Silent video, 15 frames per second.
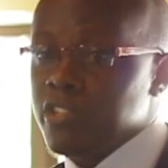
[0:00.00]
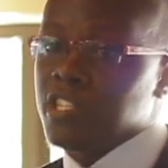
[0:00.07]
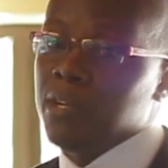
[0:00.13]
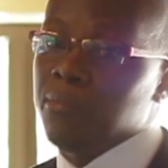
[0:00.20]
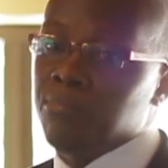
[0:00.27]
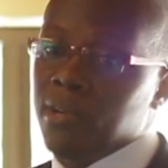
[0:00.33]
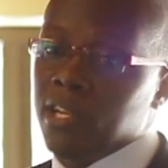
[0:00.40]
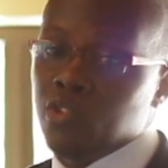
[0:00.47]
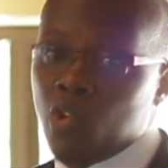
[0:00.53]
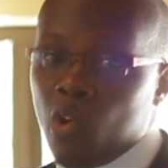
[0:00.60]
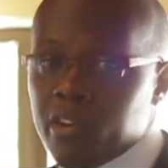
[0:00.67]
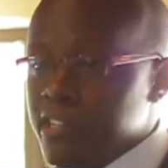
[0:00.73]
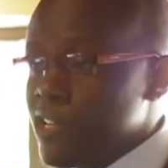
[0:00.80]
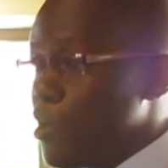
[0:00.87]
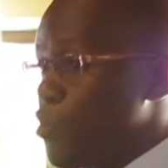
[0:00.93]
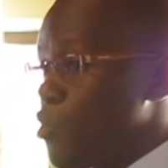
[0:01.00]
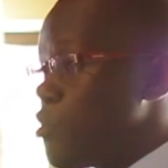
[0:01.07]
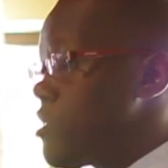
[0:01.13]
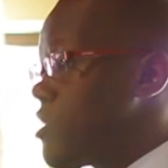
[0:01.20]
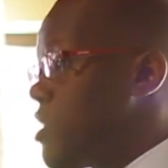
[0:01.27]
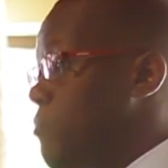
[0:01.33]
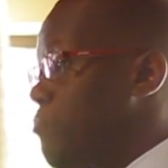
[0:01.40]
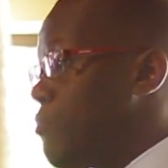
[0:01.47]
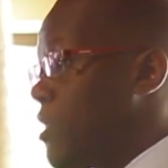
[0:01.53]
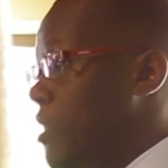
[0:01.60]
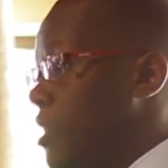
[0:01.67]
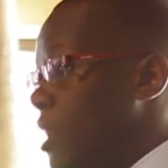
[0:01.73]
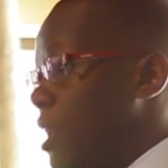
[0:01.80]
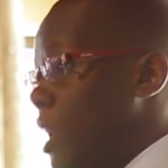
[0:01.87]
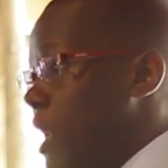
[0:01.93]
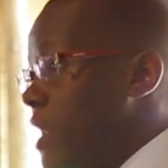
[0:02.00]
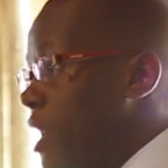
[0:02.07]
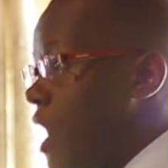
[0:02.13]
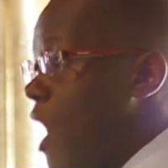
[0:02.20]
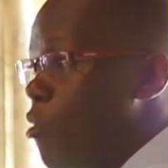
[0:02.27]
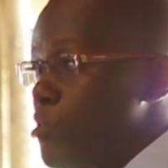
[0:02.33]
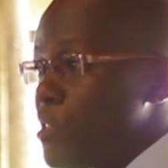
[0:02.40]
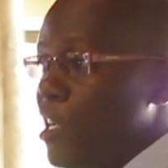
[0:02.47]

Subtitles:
You're not simply a doctor. You're not simply an